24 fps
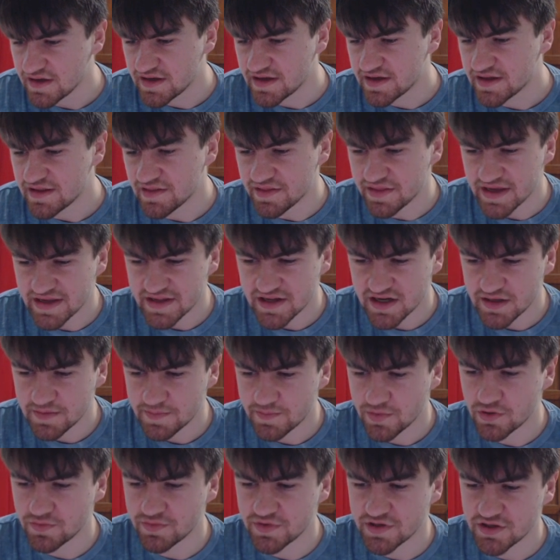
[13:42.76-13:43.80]
Then I'd
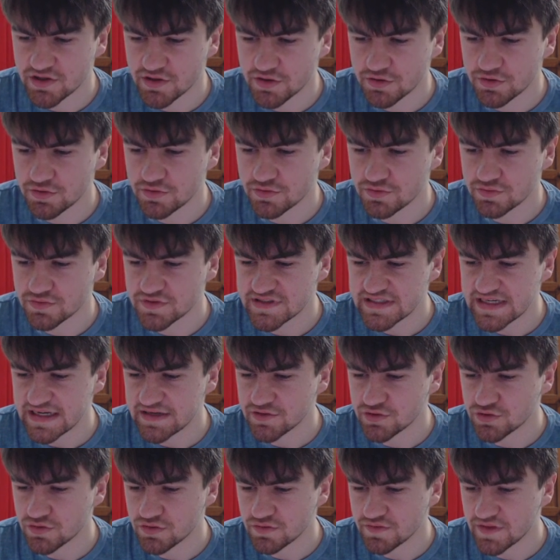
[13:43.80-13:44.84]
probably go
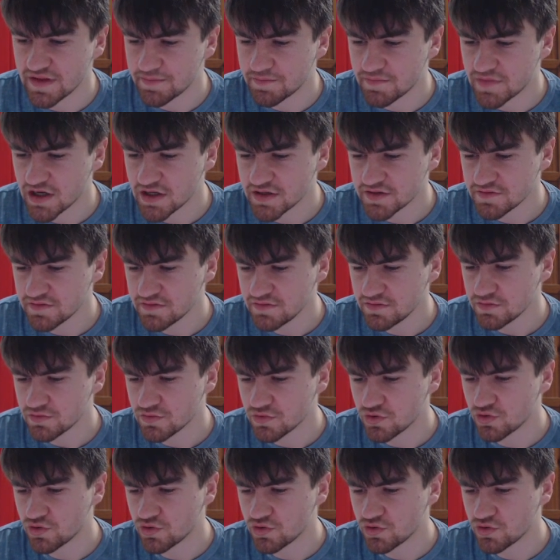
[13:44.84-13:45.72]
Daniel, then Martin.